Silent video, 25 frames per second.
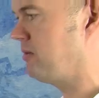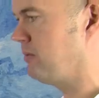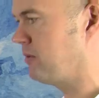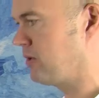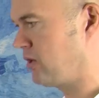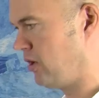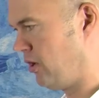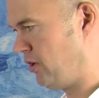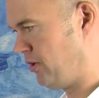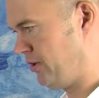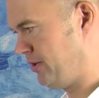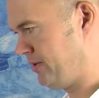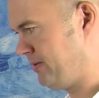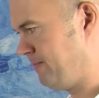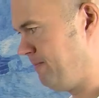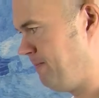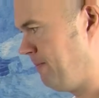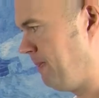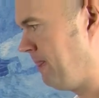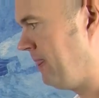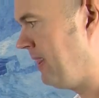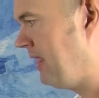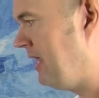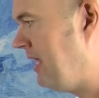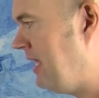God.
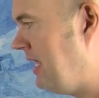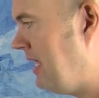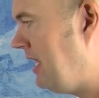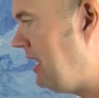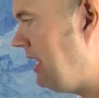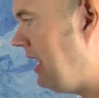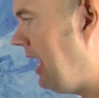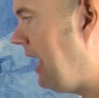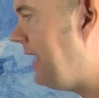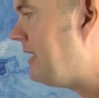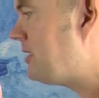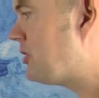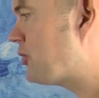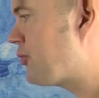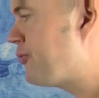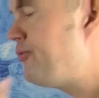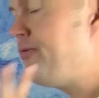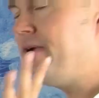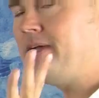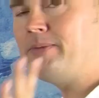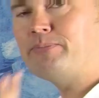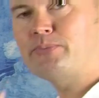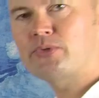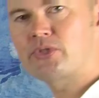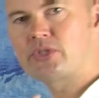And
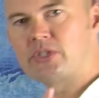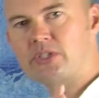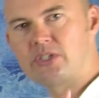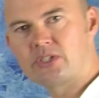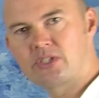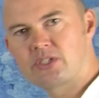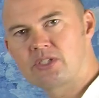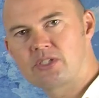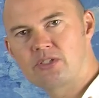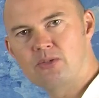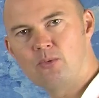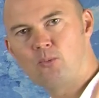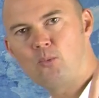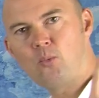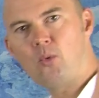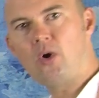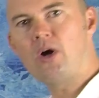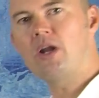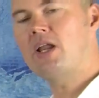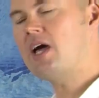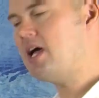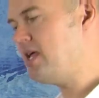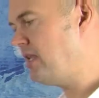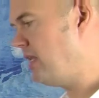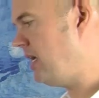scriptures,
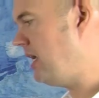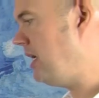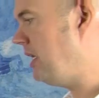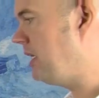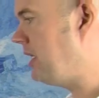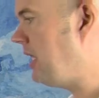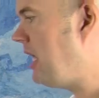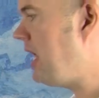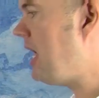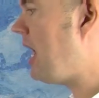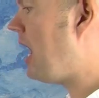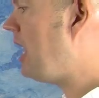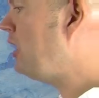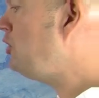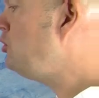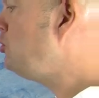what are they? They are